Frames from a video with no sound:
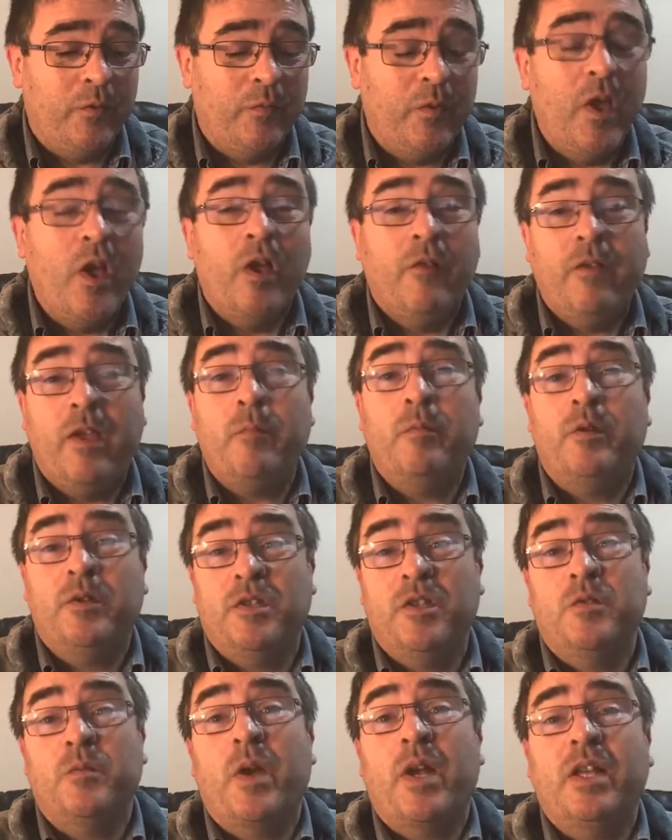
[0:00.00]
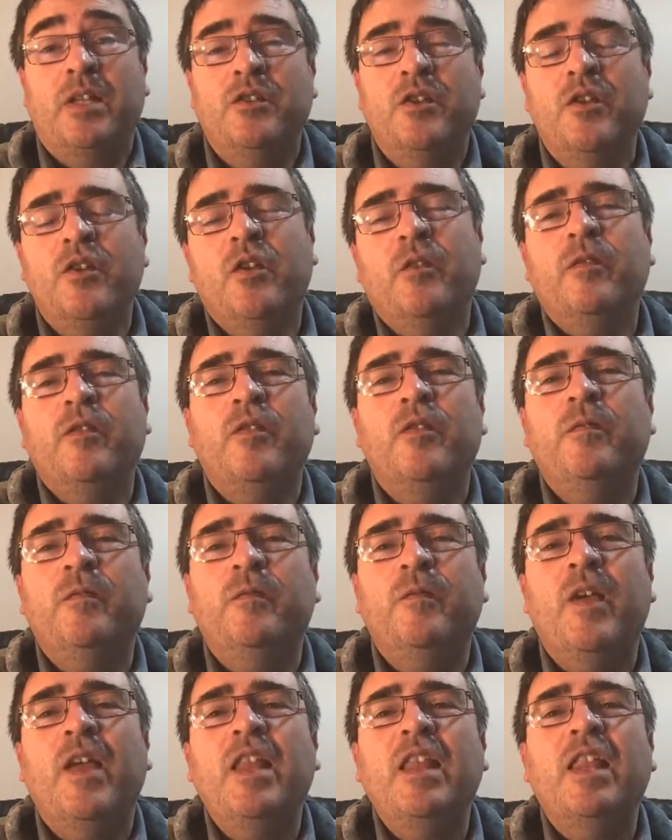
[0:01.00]
the author of Hebrews is writing to,
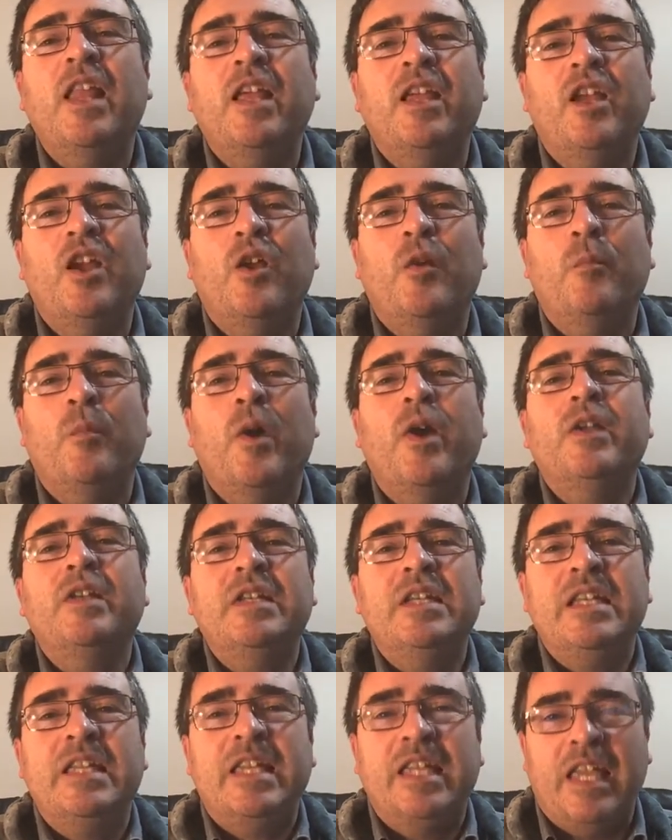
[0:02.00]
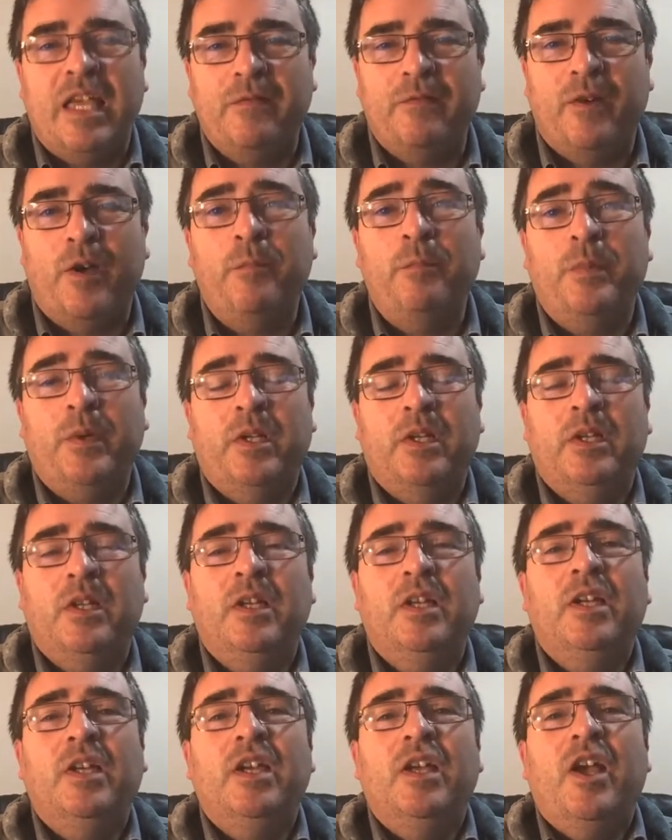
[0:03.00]
you feel like you're about to give
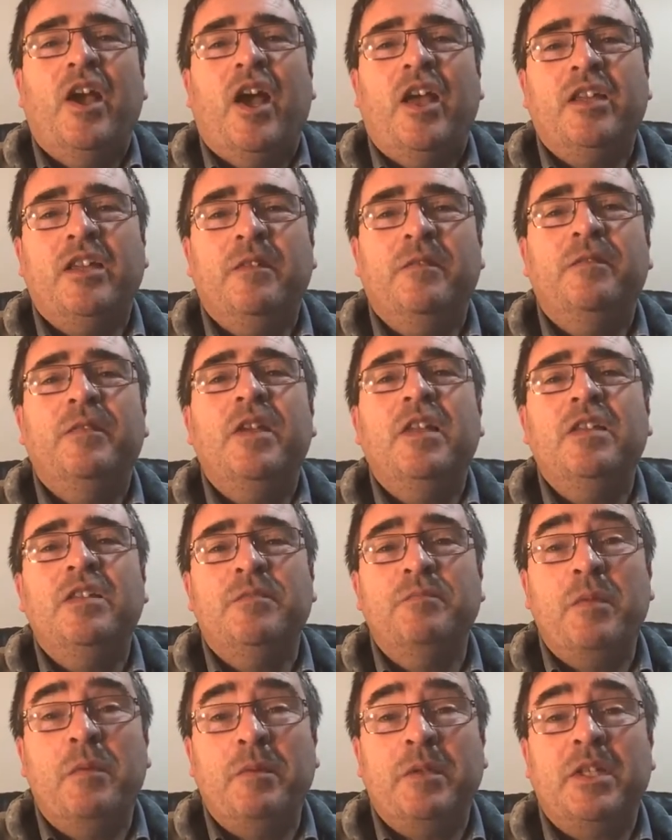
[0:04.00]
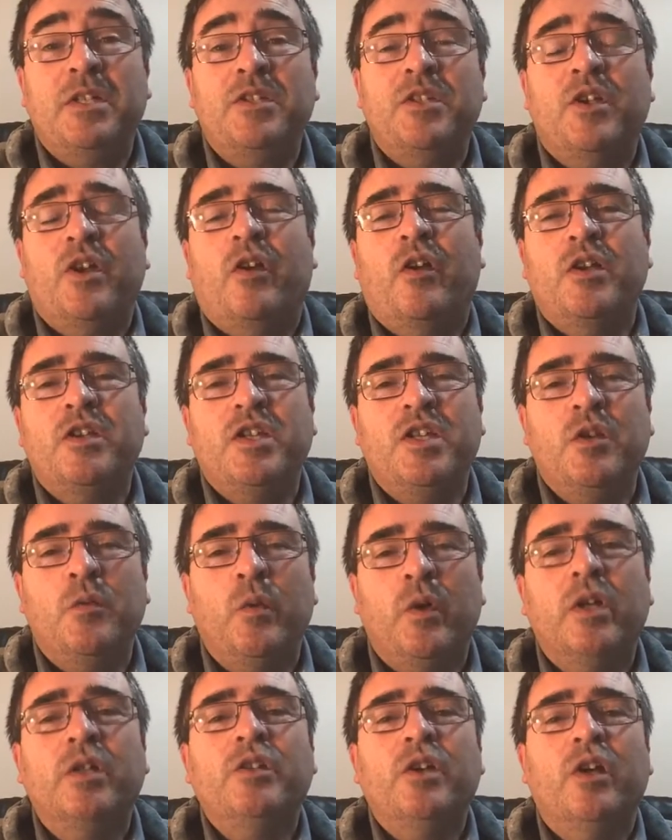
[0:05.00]
up. And you feel maybe
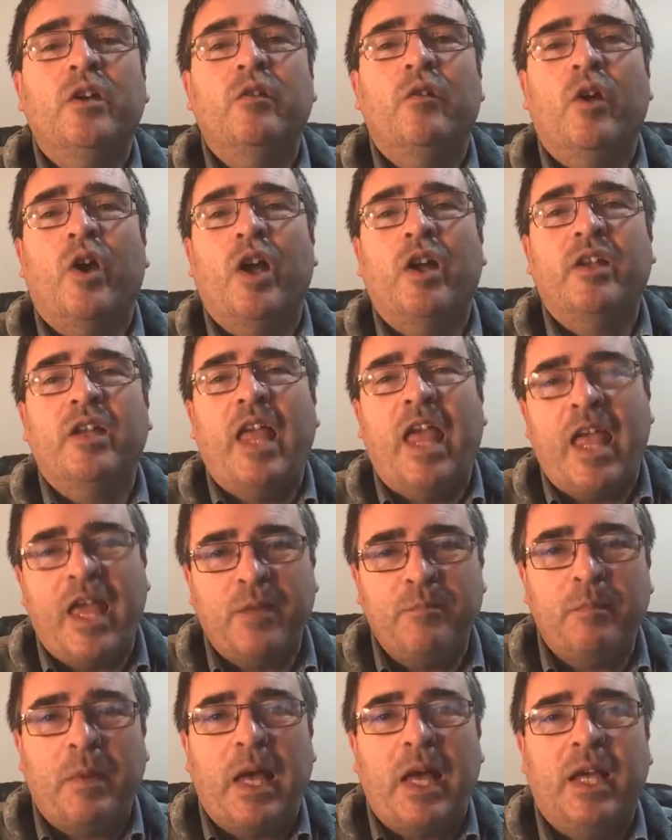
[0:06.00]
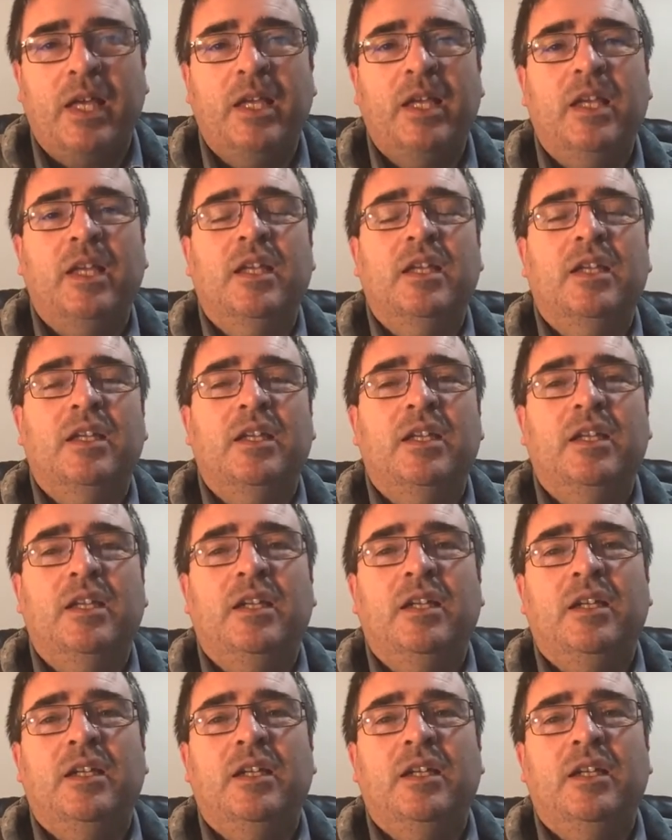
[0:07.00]
discouraged and you want to turn around and head back.